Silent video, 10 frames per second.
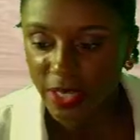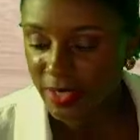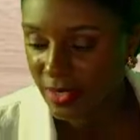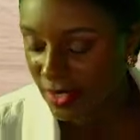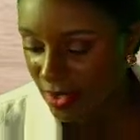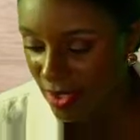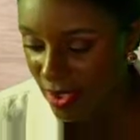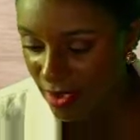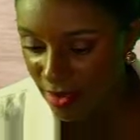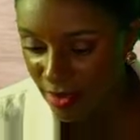see
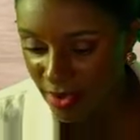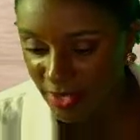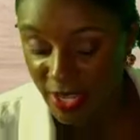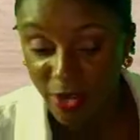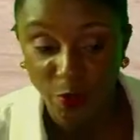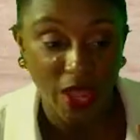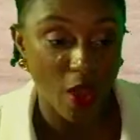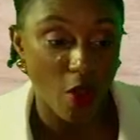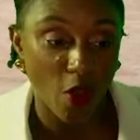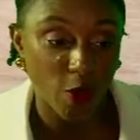here. Again, we are
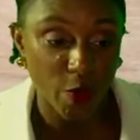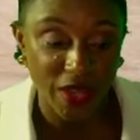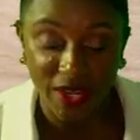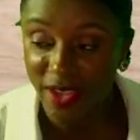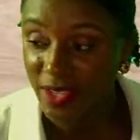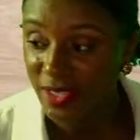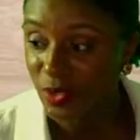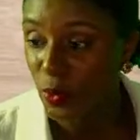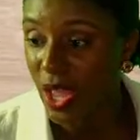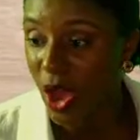all winners.
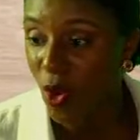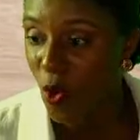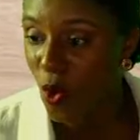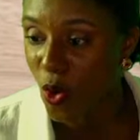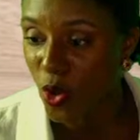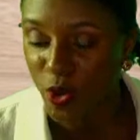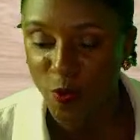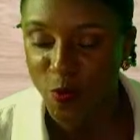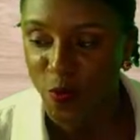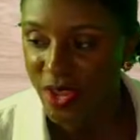We are all
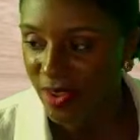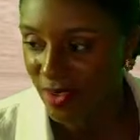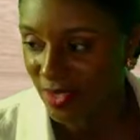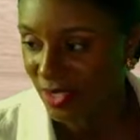winners,